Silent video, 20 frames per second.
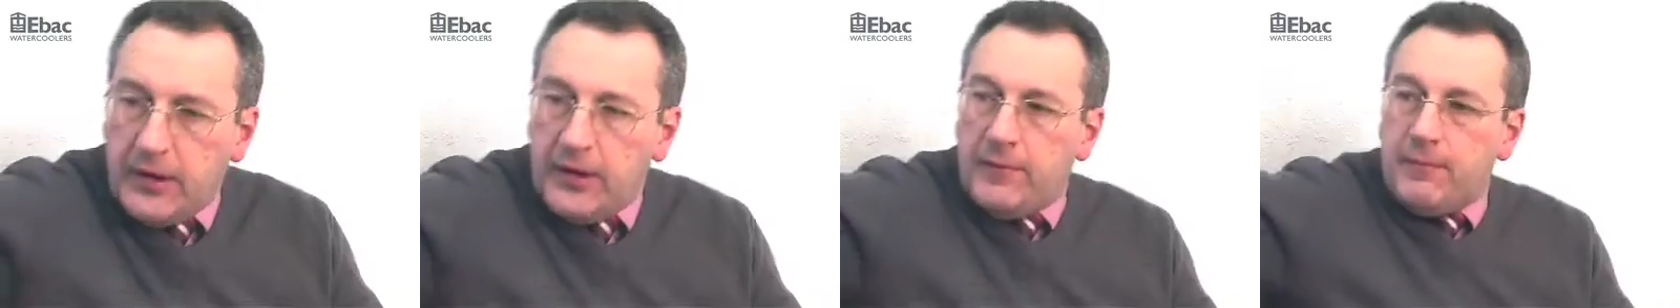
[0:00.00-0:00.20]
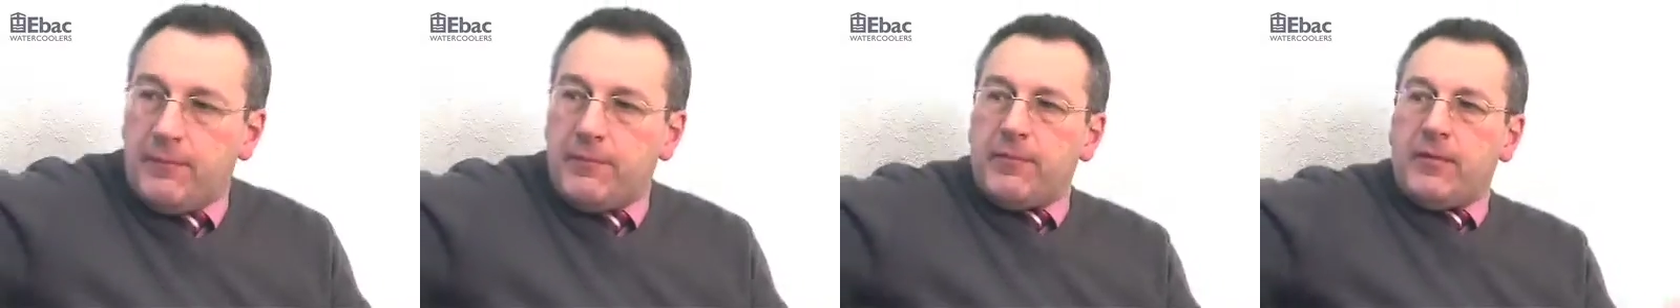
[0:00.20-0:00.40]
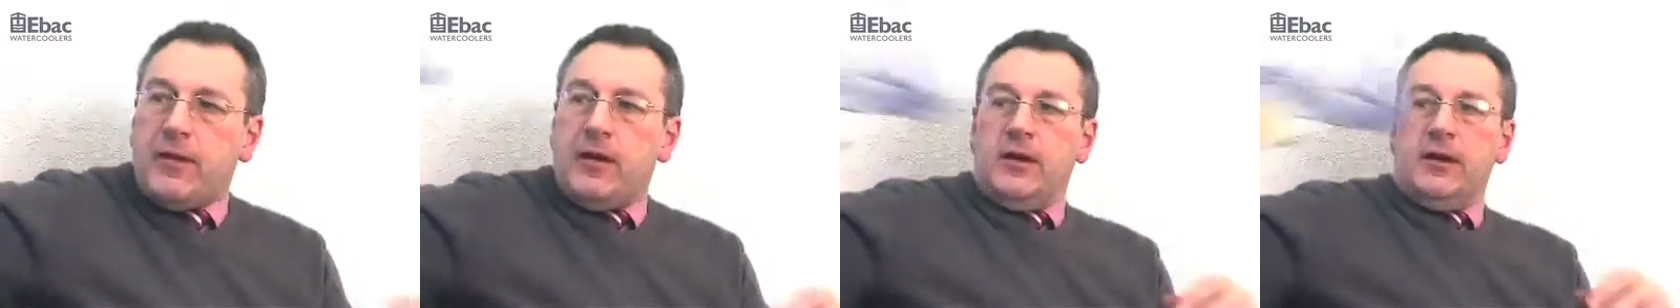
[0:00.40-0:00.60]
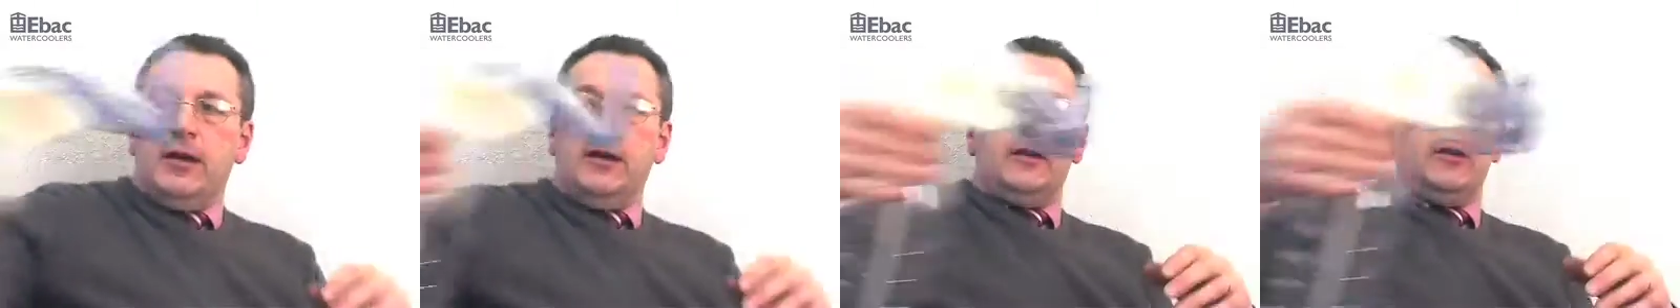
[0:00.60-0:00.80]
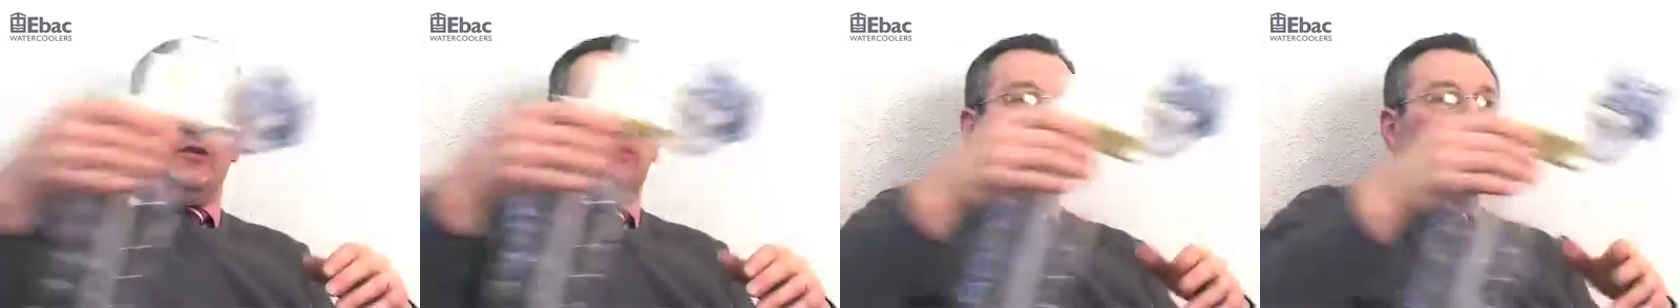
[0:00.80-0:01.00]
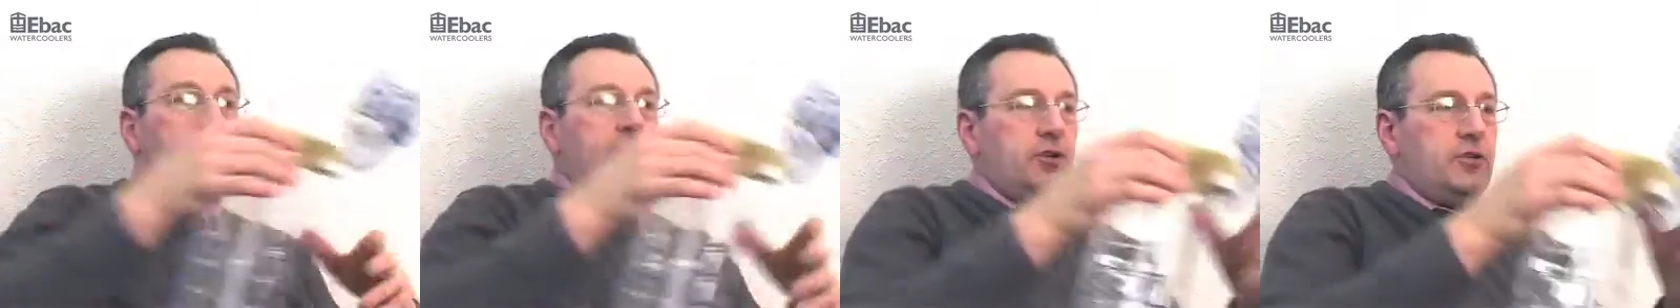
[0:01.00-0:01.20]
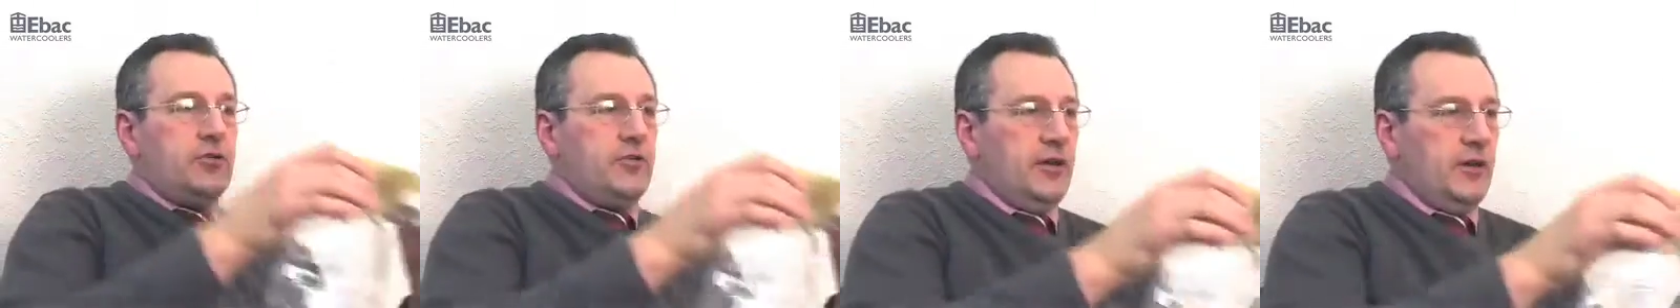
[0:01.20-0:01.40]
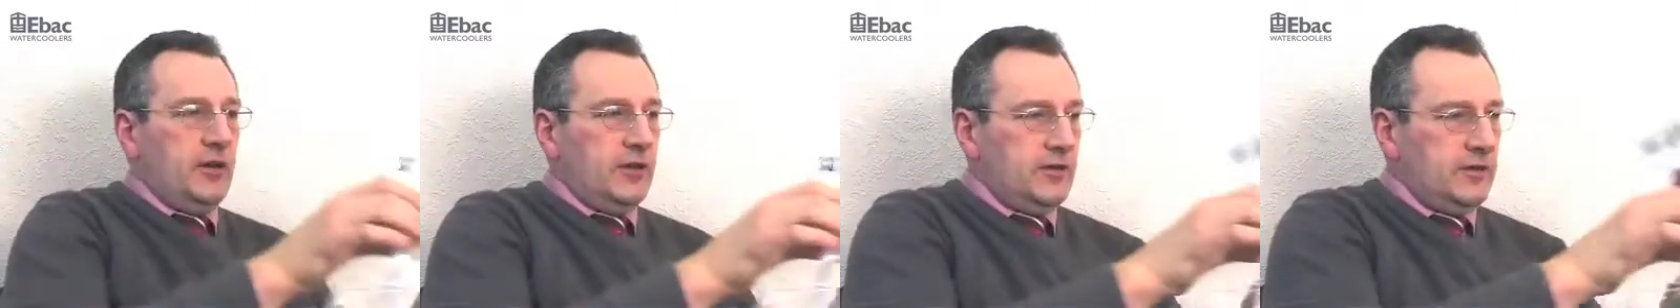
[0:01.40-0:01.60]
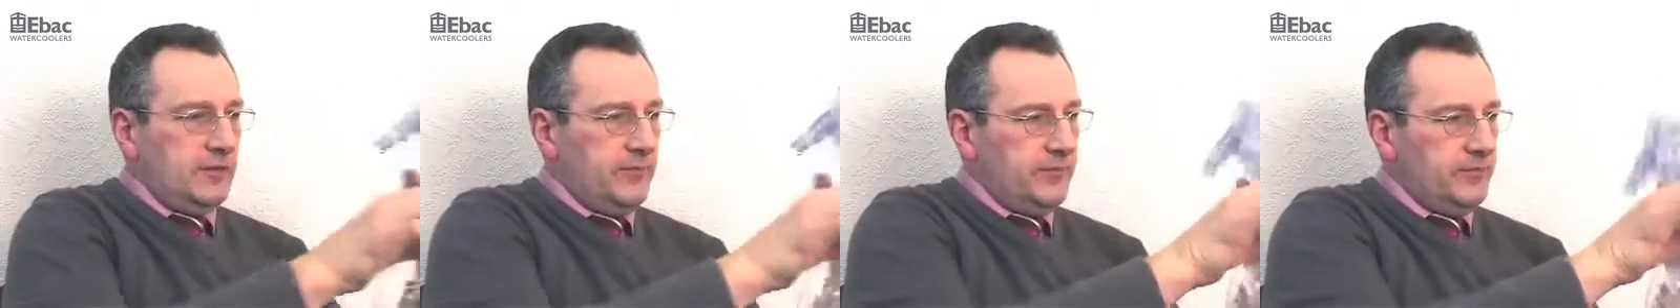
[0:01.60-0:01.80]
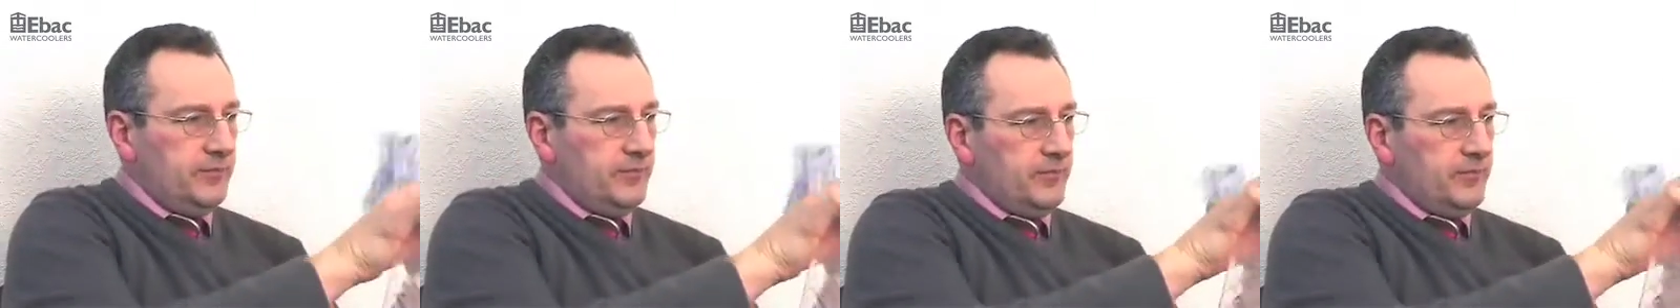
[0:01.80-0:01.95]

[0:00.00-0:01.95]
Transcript: um, latest water trails,